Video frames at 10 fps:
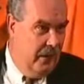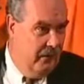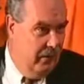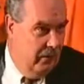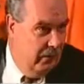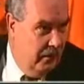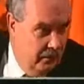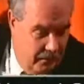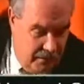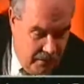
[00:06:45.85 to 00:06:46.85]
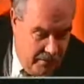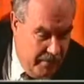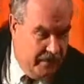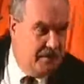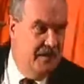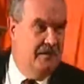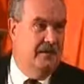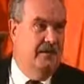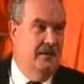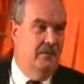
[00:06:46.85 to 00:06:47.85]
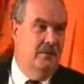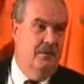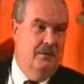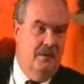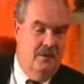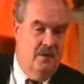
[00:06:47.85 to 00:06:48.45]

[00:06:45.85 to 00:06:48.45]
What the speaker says: or you know, I'm innocent, you know.